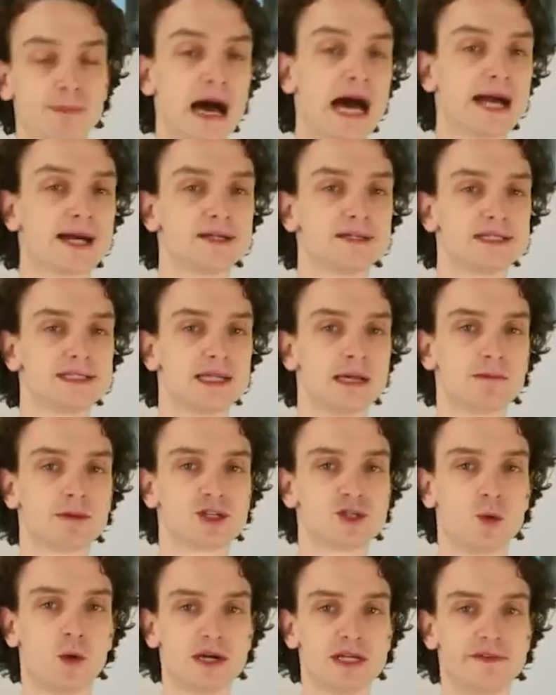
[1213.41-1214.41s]
Back in December
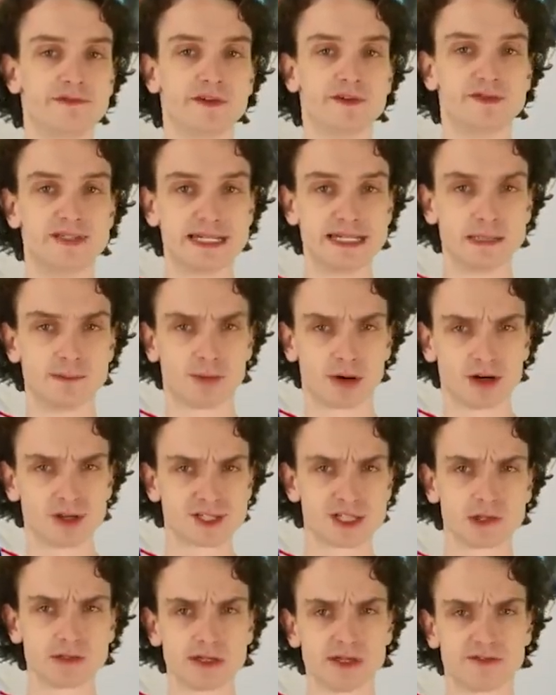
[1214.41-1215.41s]
2015,
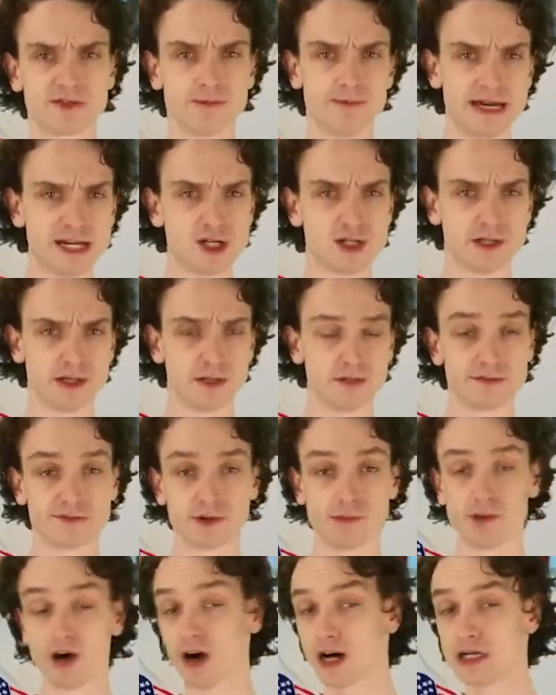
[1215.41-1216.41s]
personal information
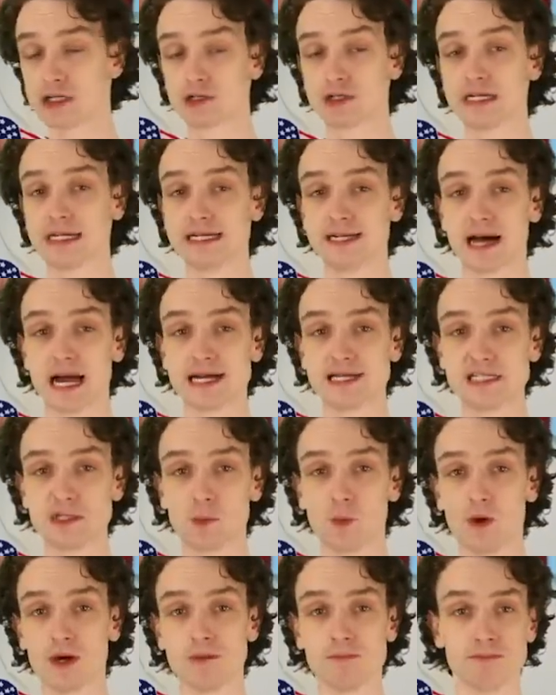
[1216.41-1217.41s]
from
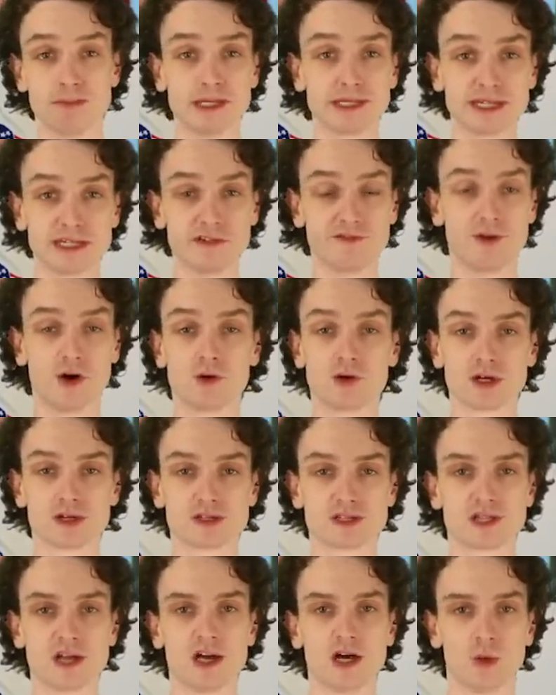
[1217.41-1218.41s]
191 million
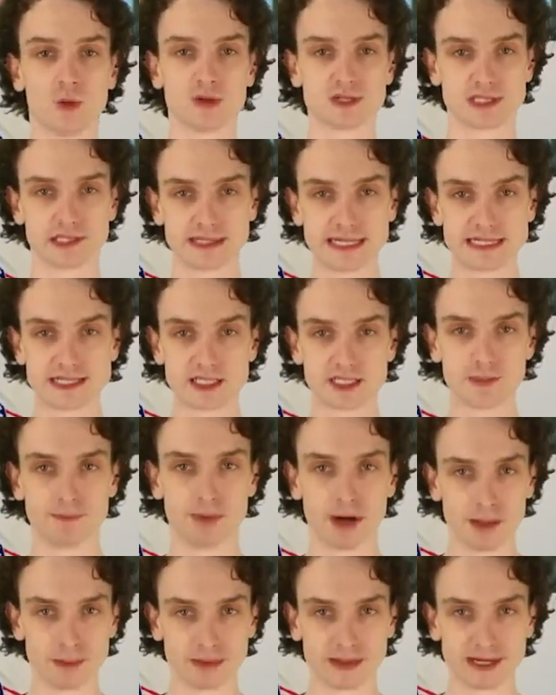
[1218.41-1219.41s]
voters was leaked to the
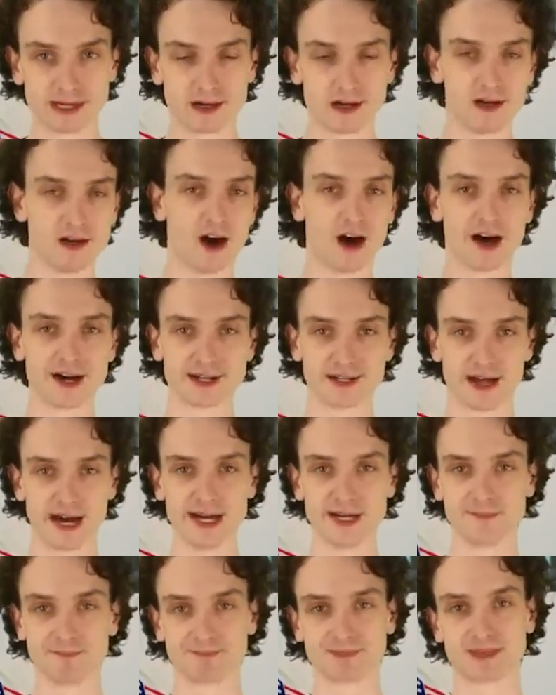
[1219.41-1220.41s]
public
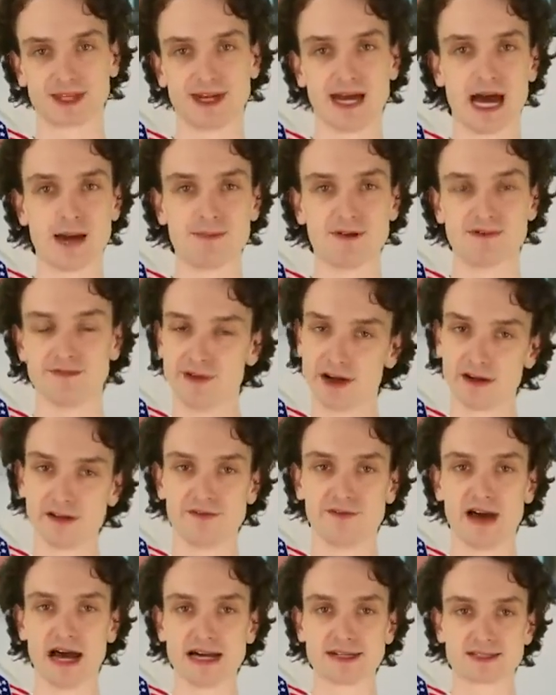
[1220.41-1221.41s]
online happened very
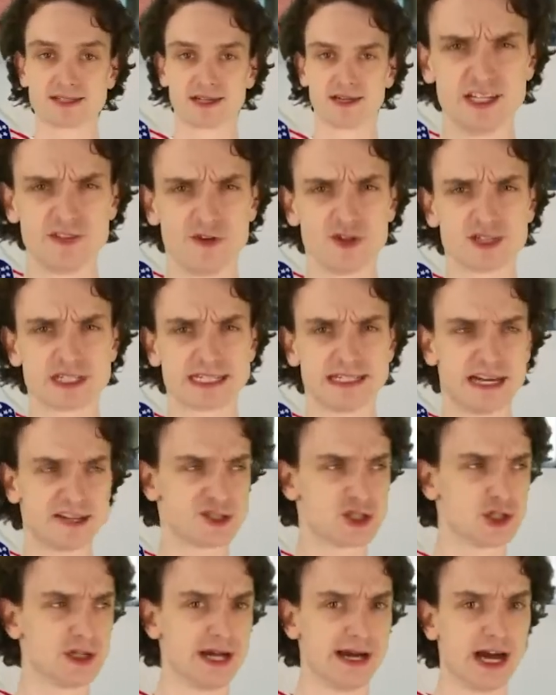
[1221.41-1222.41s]
fast. This feels like
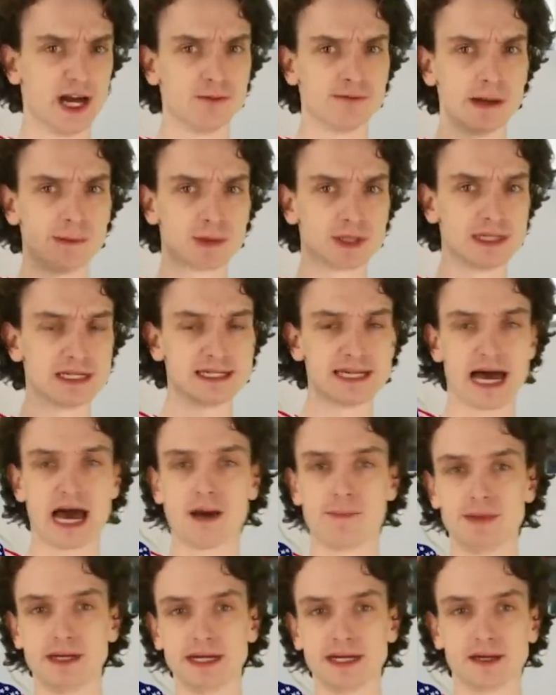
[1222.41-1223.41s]
yesterday. I remember this
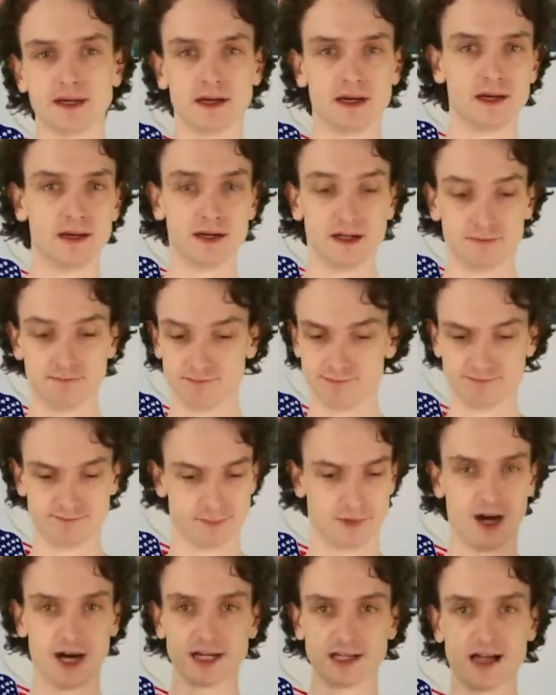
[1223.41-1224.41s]
happening
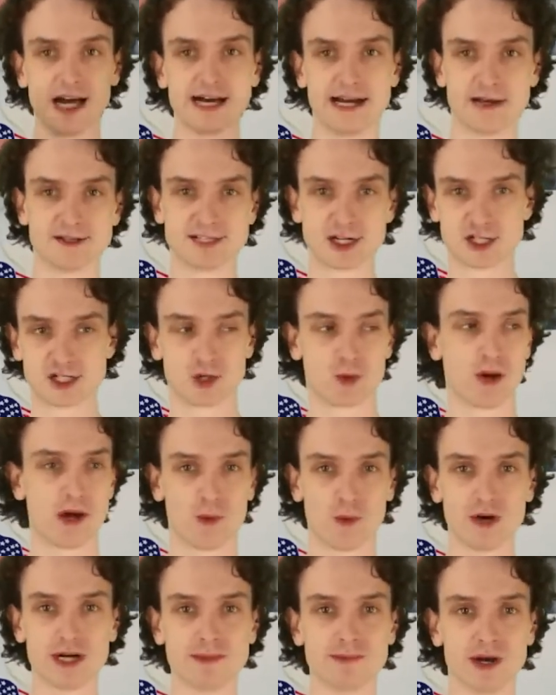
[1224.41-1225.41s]
online. I was actually quite
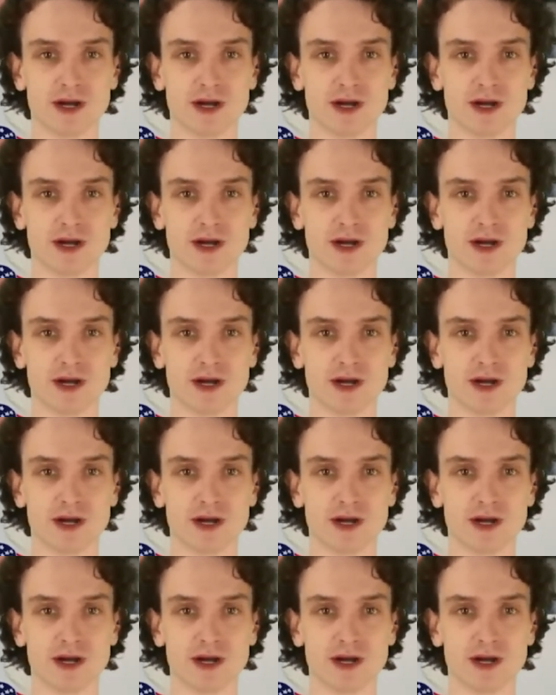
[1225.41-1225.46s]
worried